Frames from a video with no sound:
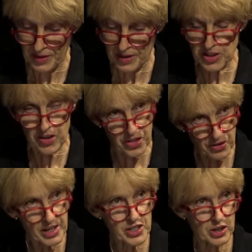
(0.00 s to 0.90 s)
there's a
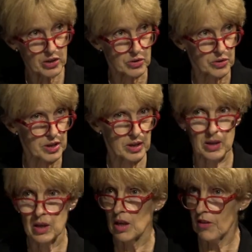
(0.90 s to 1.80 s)
threshold
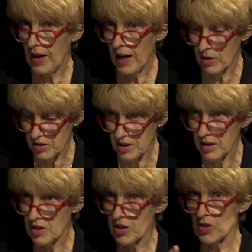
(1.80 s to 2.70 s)
of housing,
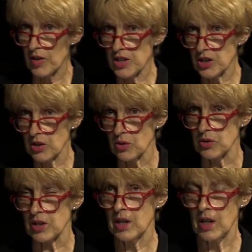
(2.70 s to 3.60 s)
there's a
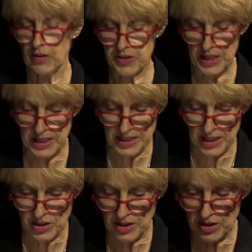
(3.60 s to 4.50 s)
threshold of
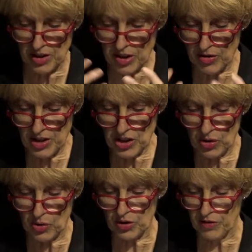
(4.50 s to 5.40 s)
sanitation, there's a
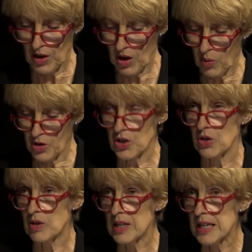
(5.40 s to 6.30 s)
threshold of what
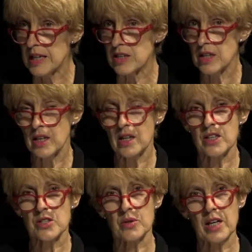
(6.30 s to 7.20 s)
you need
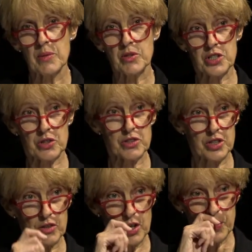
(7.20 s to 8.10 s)
to enable children
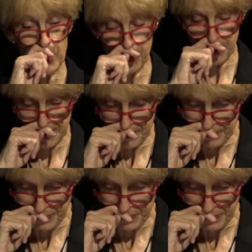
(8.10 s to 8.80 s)
to grow properly